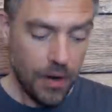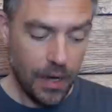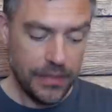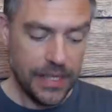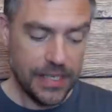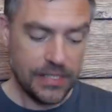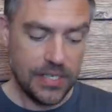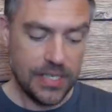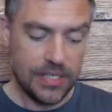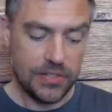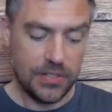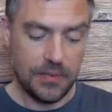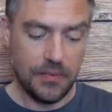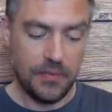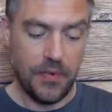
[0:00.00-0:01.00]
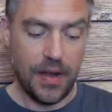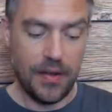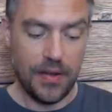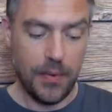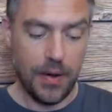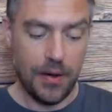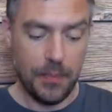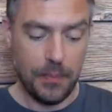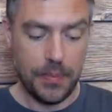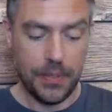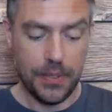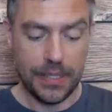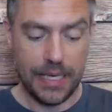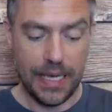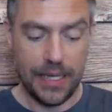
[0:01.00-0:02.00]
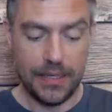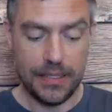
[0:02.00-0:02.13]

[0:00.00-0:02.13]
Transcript: Right, this is very well put together.